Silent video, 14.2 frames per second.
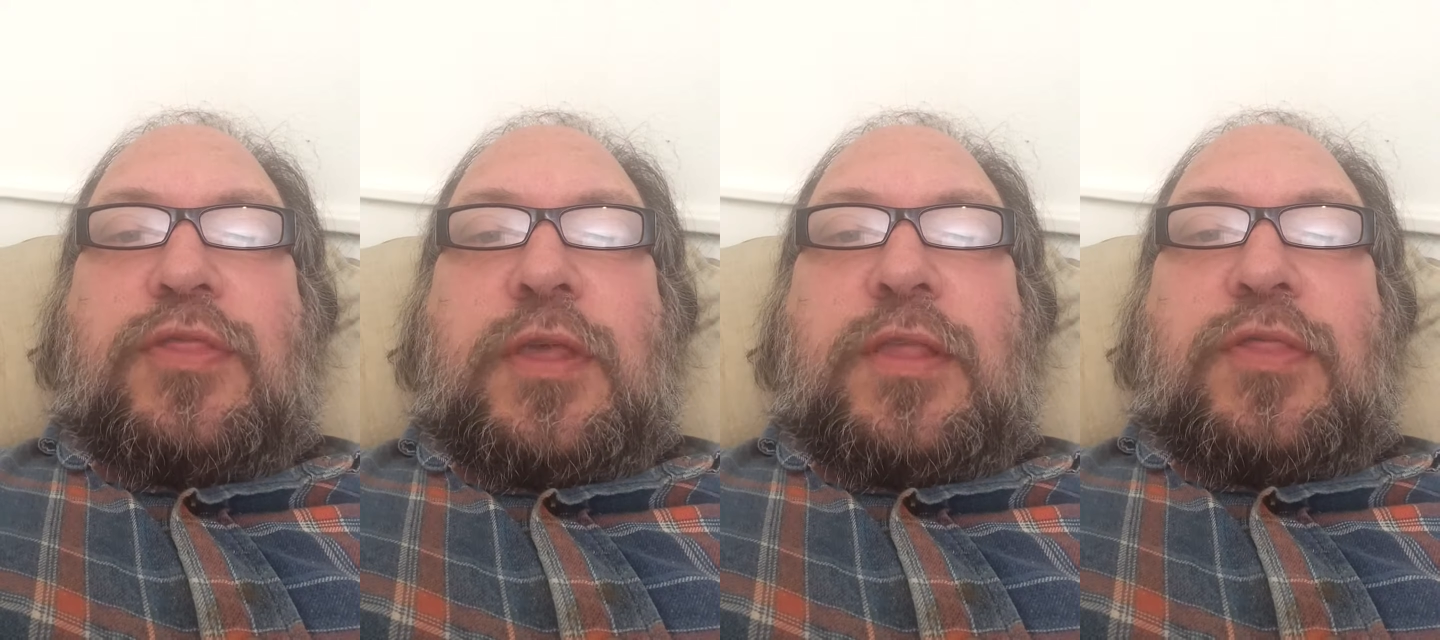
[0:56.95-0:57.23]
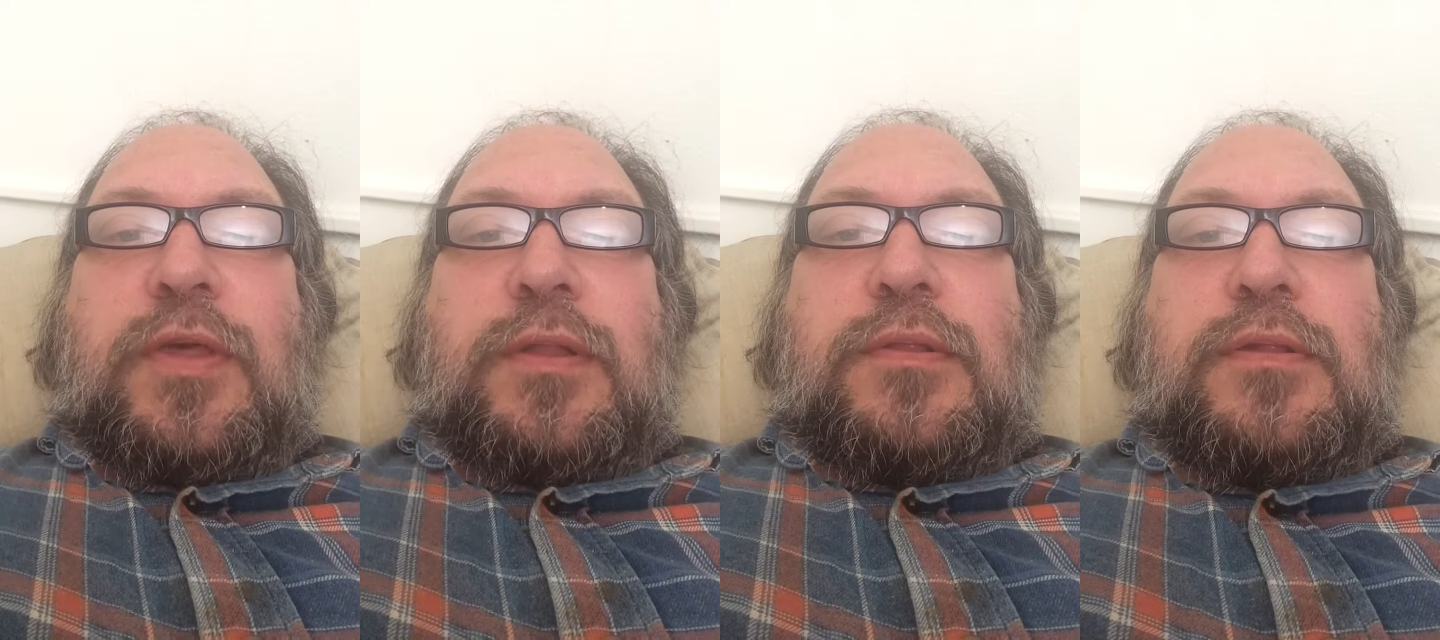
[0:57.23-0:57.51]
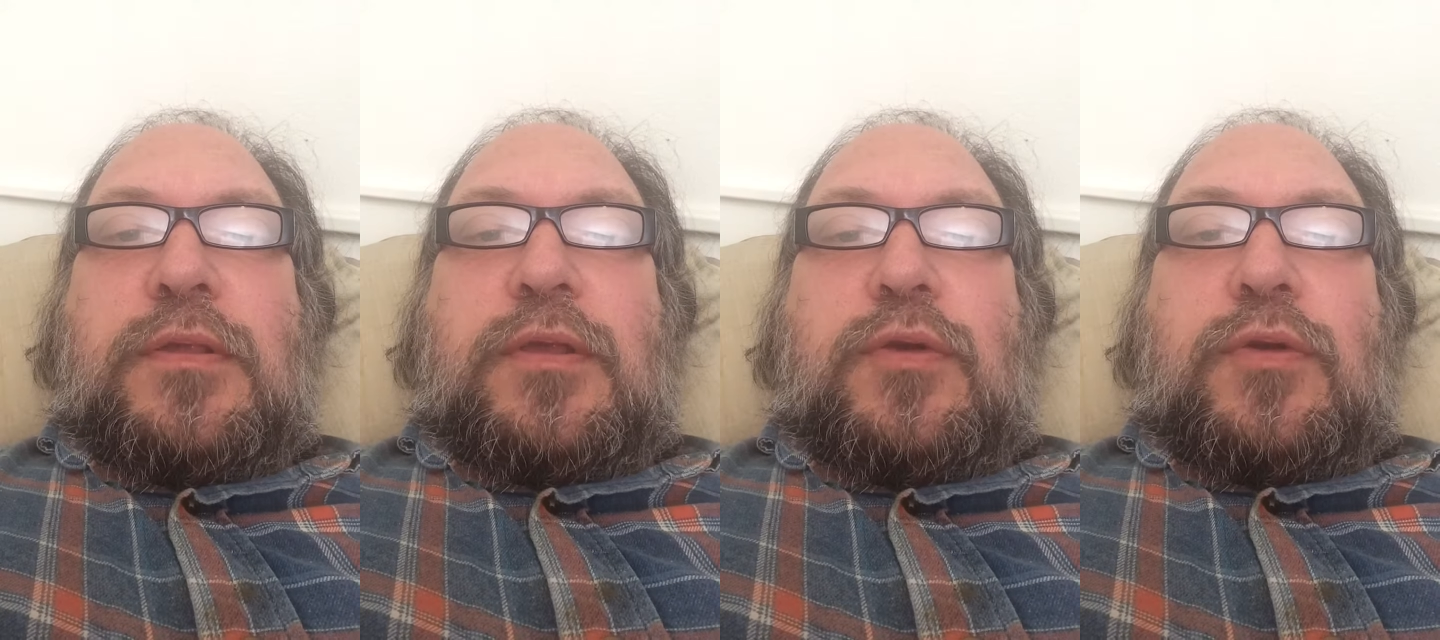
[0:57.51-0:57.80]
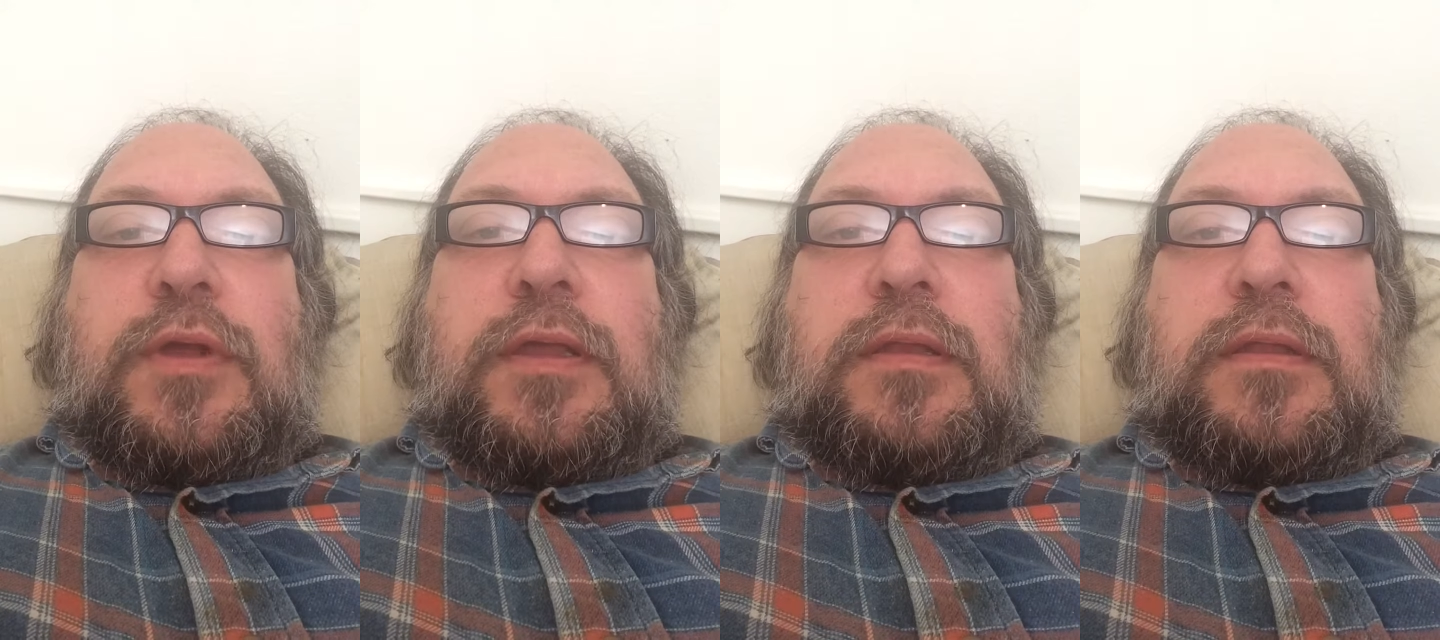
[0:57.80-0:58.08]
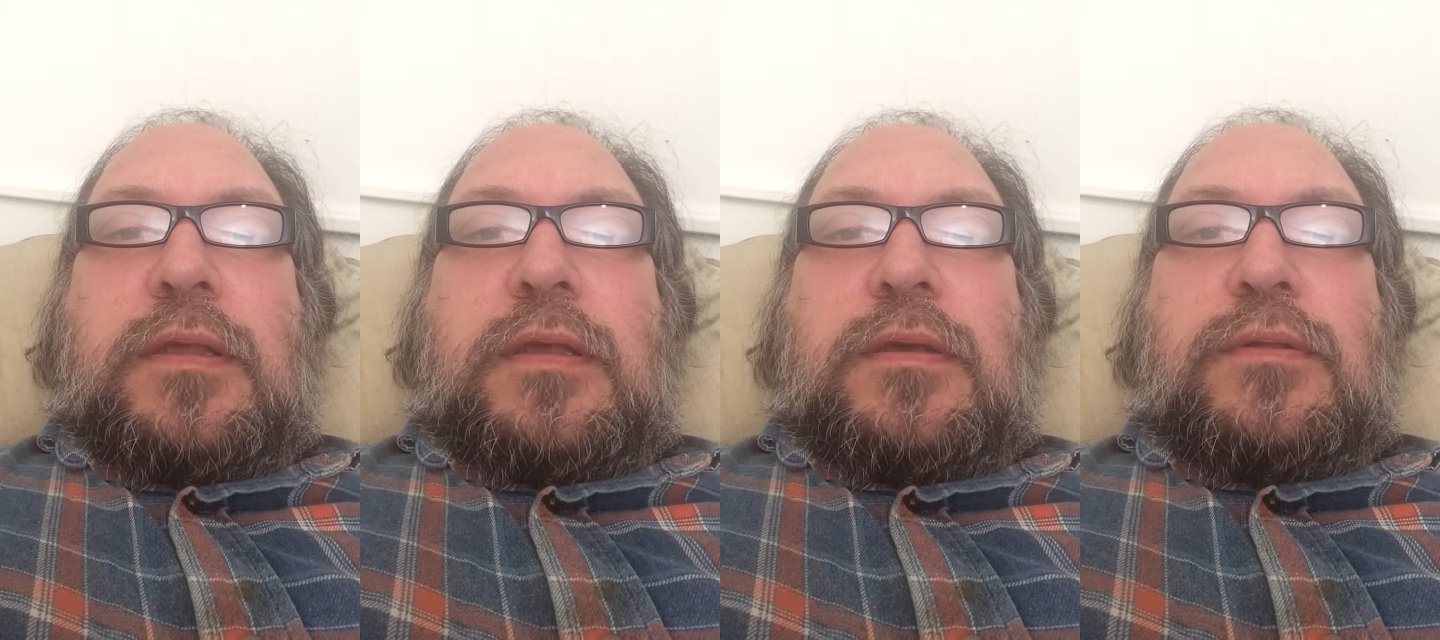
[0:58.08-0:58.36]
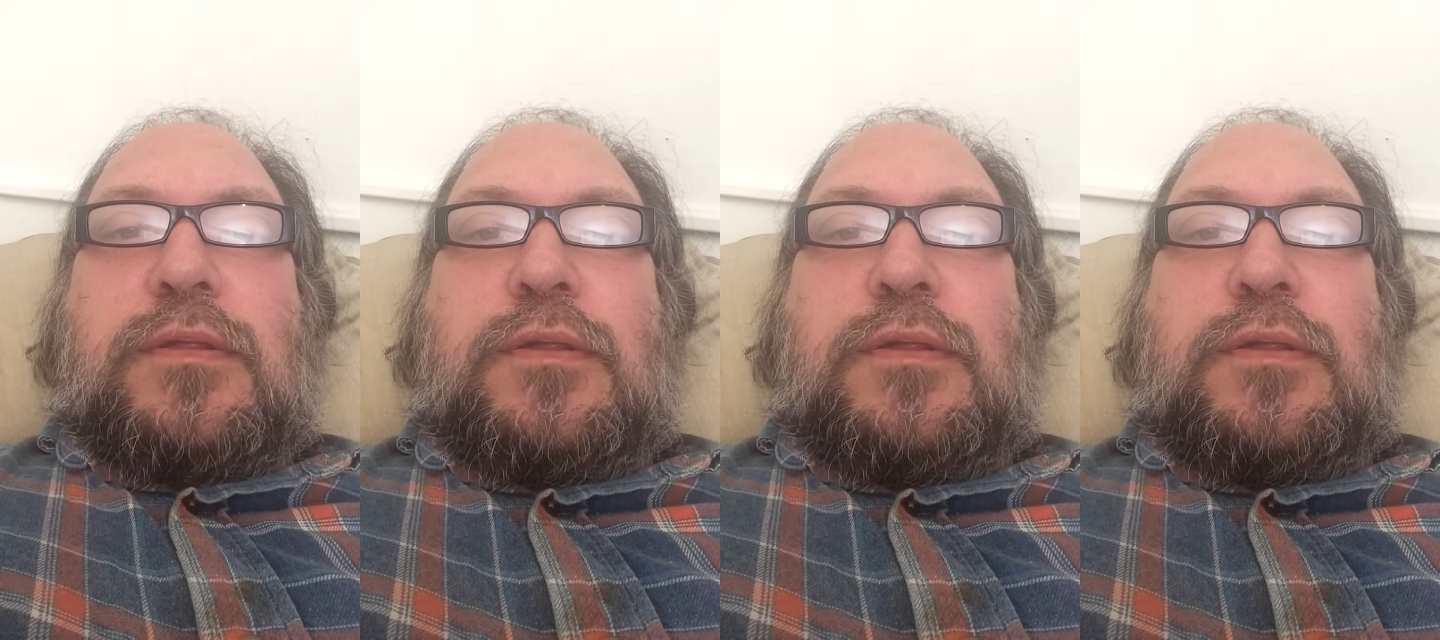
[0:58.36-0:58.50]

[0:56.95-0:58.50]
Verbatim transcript: think that's a good idea,